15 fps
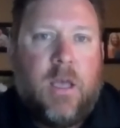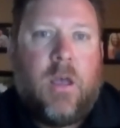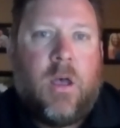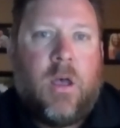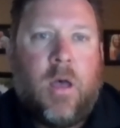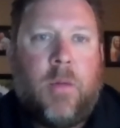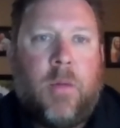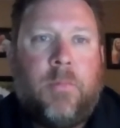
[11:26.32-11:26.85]

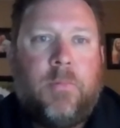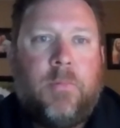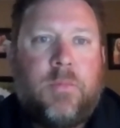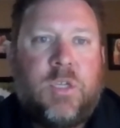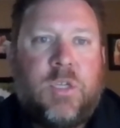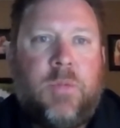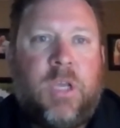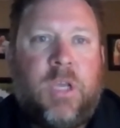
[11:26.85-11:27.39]

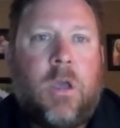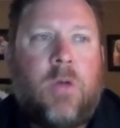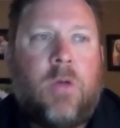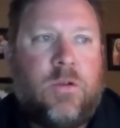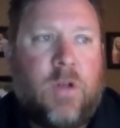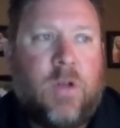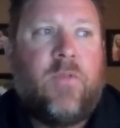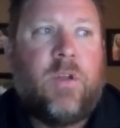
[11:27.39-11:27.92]
to be code
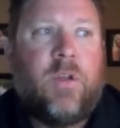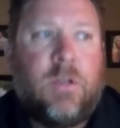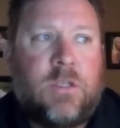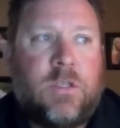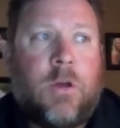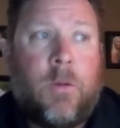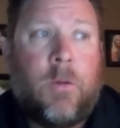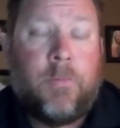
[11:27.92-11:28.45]
driven. So